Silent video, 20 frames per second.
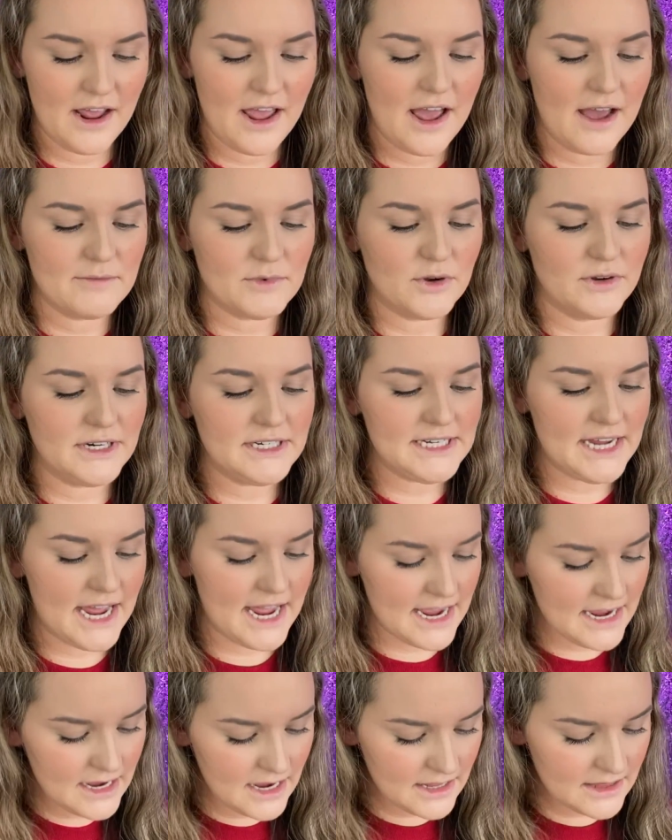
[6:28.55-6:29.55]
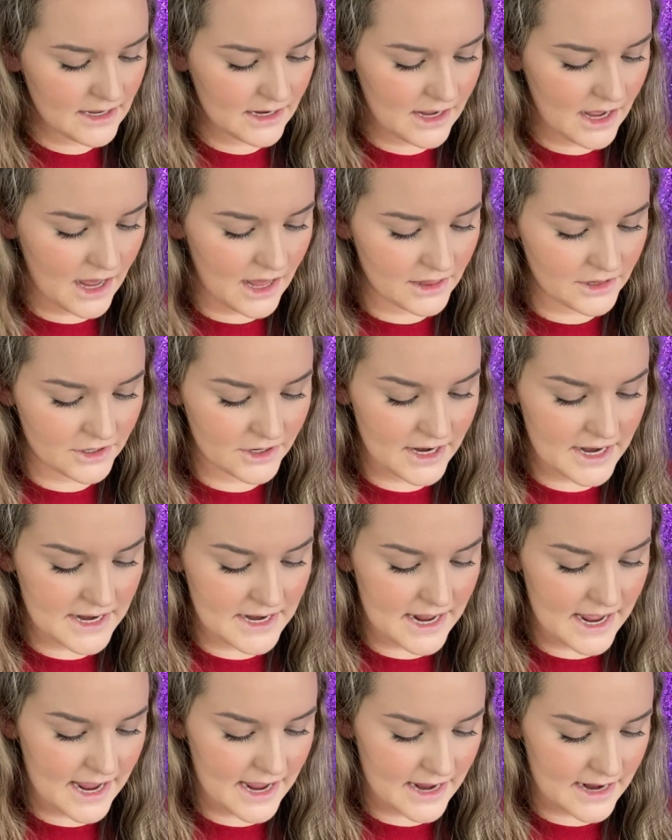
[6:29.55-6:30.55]
I'm going to take the color
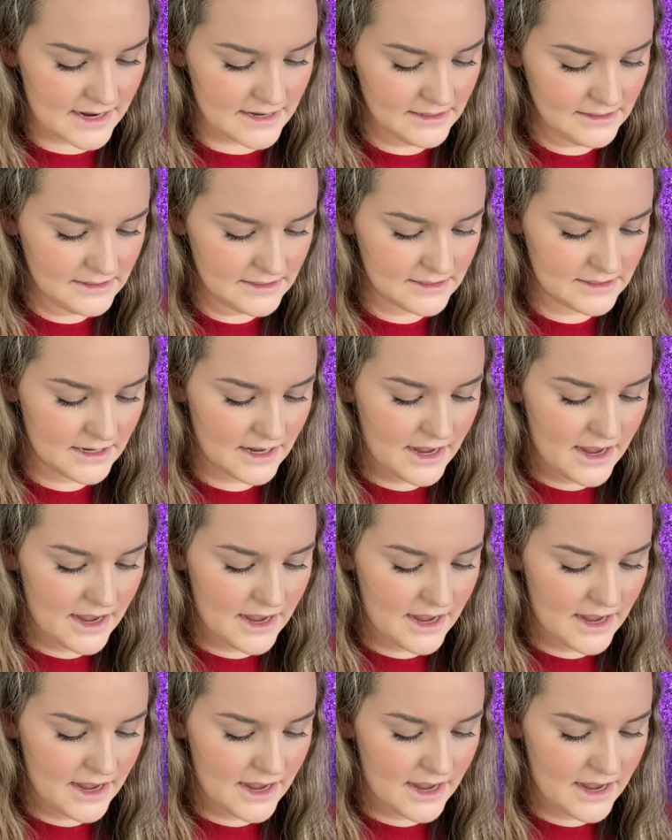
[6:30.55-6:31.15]
Enhance,